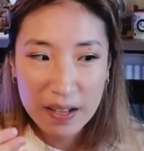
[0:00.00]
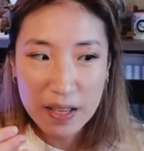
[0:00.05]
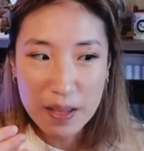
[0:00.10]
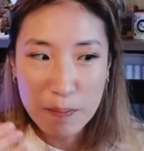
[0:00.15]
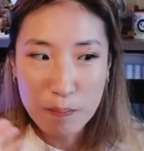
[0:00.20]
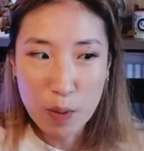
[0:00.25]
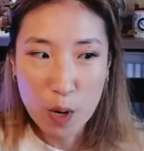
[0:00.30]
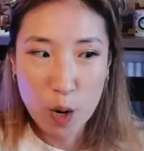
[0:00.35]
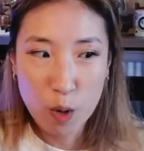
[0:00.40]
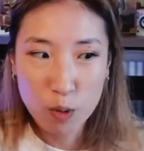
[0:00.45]

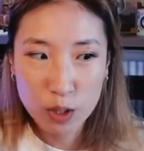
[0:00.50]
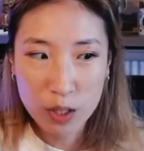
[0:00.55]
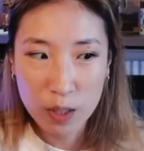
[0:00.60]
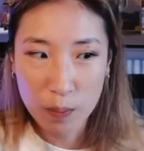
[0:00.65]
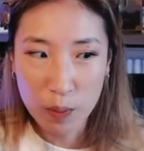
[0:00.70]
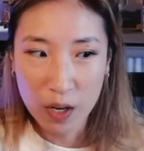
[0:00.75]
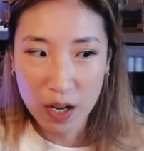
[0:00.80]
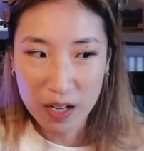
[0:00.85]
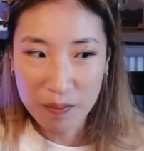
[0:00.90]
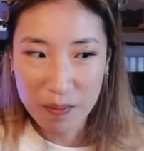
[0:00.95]
imposed
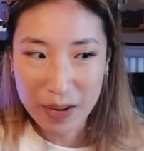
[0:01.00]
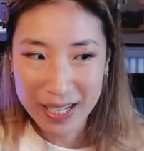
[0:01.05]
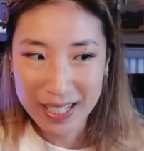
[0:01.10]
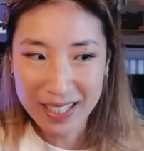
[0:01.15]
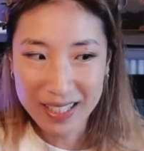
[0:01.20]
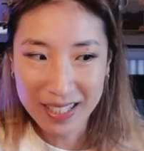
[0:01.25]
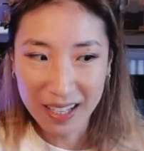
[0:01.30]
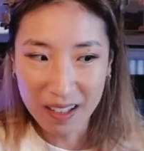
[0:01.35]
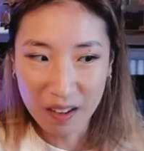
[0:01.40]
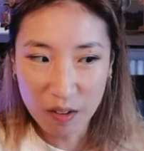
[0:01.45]
upon
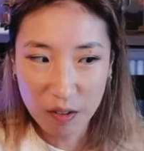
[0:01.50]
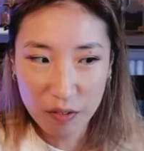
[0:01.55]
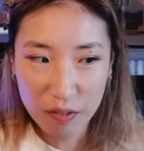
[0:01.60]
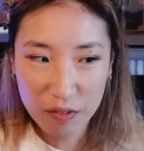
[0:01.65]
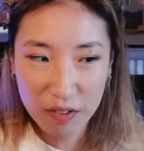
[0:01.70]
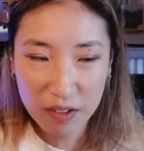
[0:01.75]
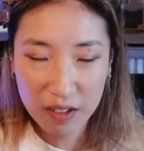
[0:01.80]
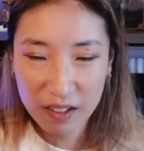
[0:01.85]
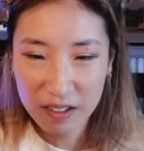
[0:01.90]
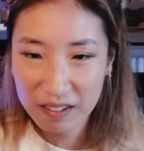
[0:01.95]

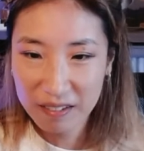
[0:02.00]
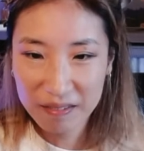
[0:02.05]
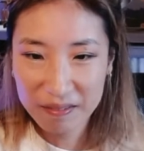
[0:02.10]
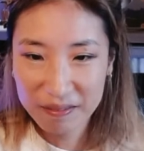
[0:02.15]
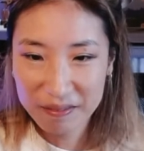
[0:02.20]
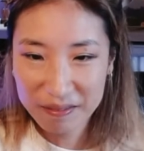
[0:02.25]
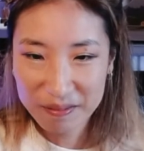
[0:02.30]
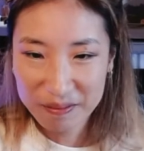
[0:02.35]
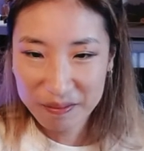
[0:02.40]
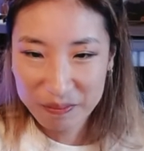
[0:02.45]
myself.
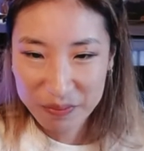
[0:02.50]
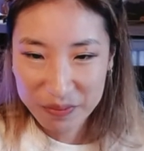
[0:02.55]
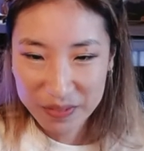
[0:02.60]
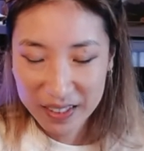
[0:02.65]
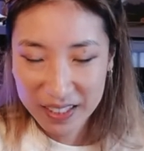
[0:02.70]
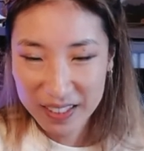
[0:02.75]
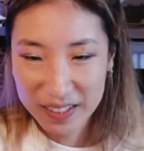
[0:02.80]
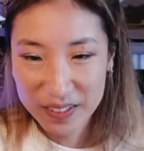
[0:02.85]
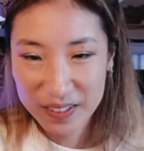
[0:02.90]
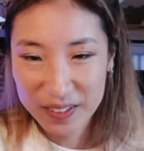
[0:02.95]

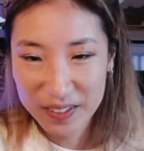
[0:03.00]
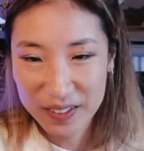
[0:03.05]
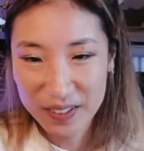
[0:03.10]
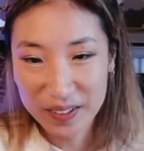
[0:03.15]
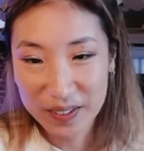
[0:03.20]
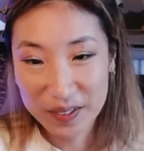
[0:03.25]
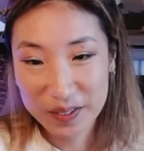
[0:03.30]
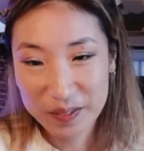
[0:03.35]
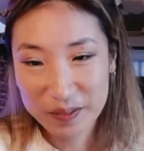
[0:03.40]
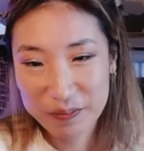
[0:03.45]

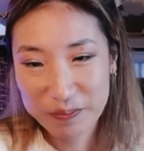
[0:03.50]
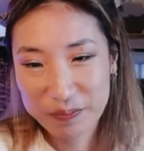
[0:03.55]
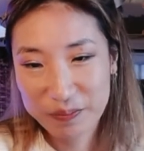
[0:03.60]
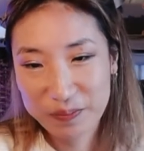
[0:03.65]
So.